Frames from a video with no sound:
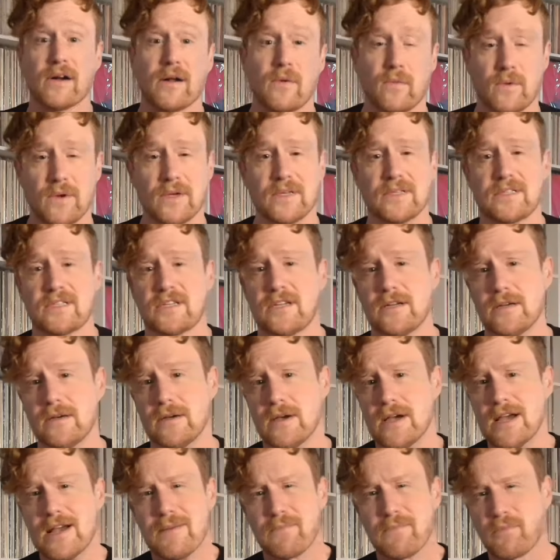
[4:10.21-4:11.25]
it was to
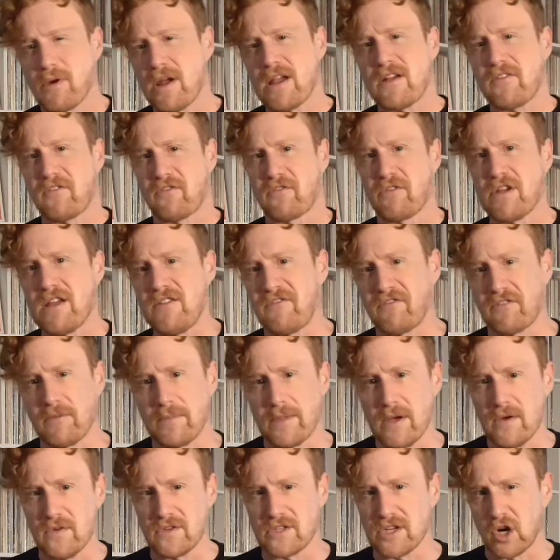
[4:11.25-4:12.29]
break free from
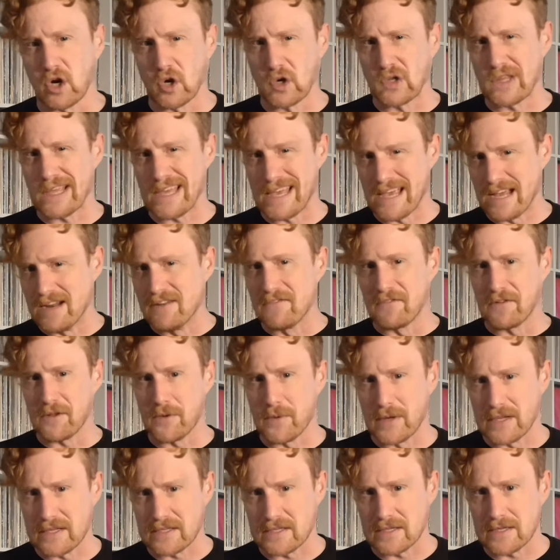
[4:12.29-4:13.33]
those early
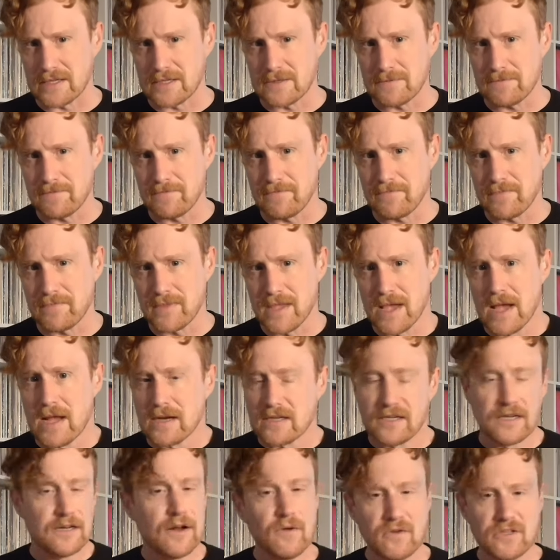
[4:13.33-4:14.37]
influences.
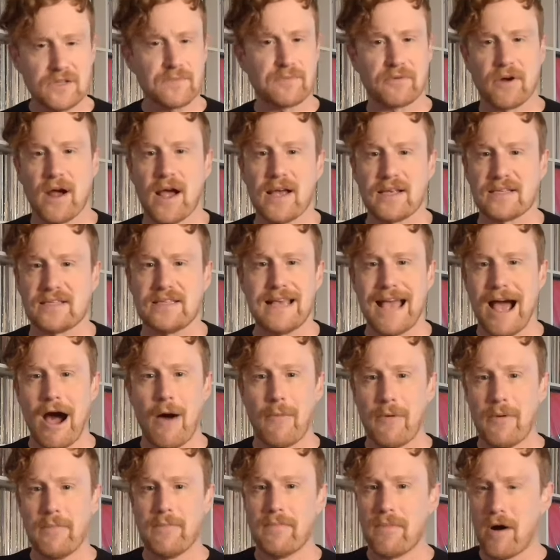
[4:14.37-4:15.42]
To no surprise, the
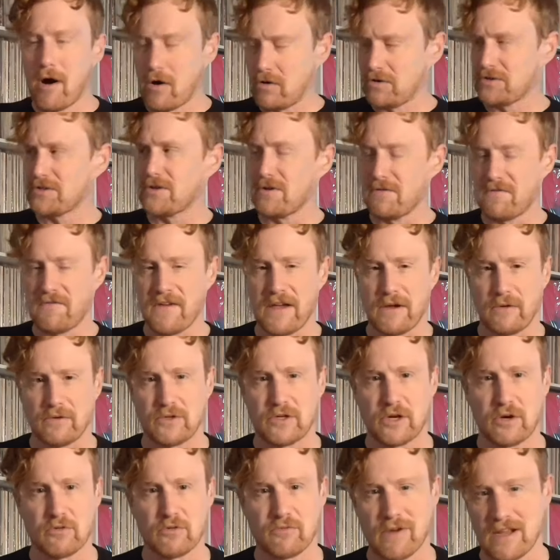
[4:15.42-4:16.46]
album also failed
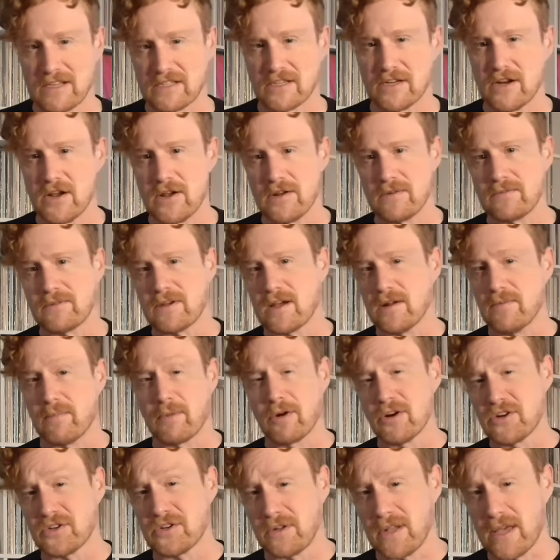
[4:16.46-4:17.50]
to resonate
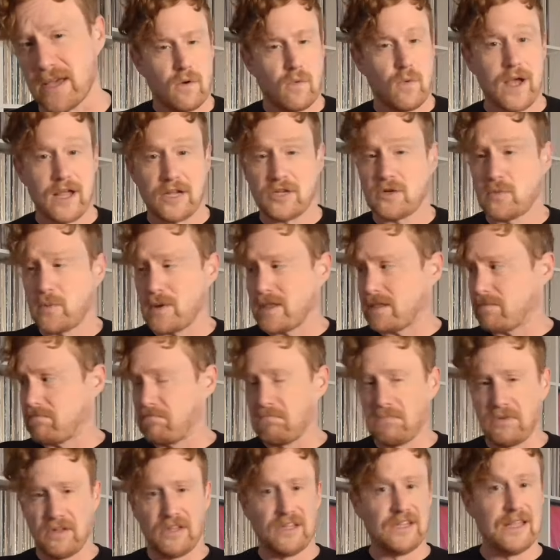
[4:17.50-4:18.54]
commercially, which, with
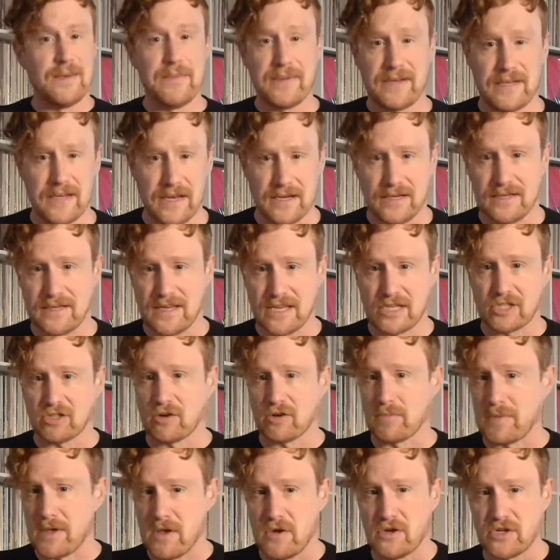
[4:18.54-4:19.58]
limited
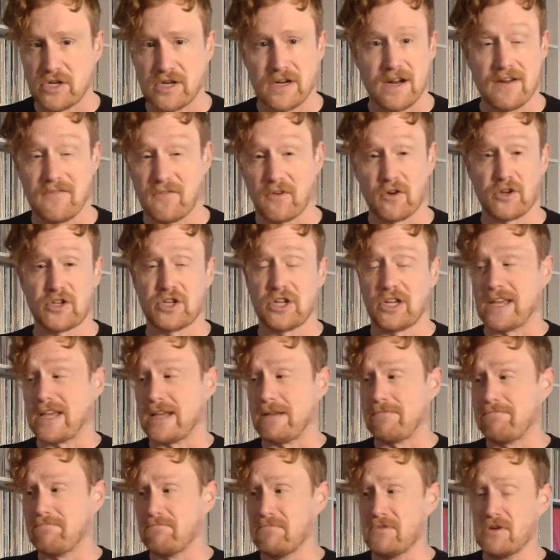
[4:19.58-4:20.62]
distribution and
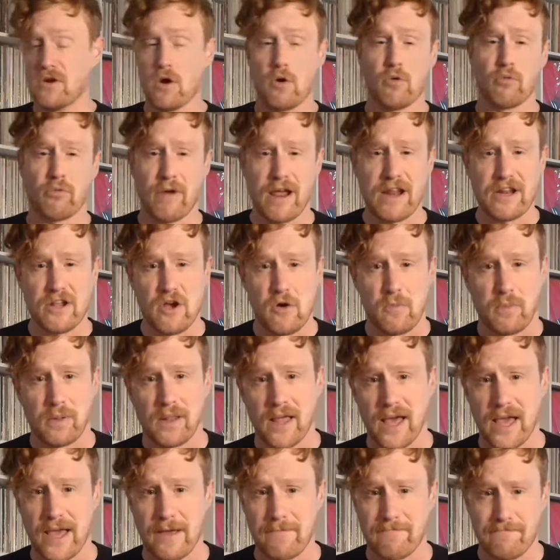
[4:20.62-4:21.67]
virtually no radio
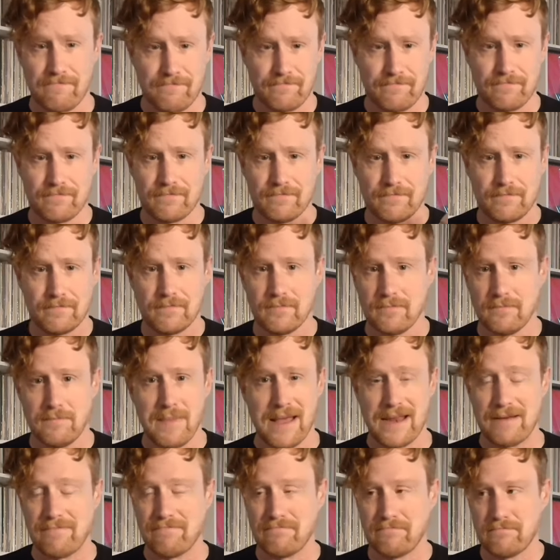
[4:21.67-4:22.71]
play,
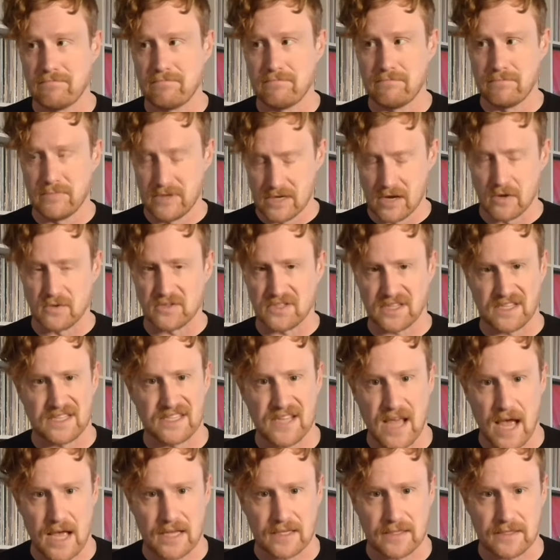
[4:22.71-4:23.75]
meant no
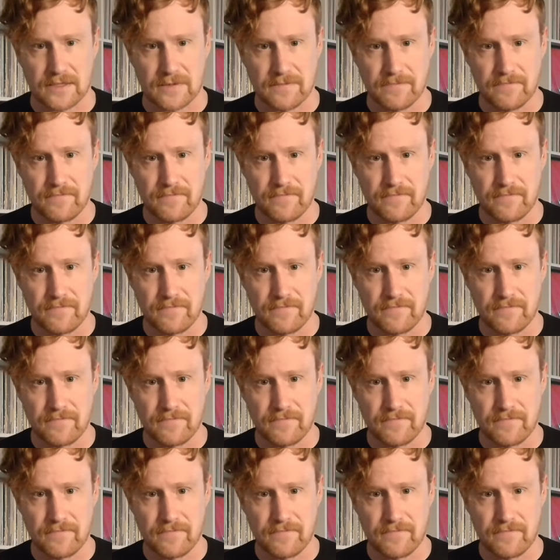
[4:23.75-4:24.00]
success.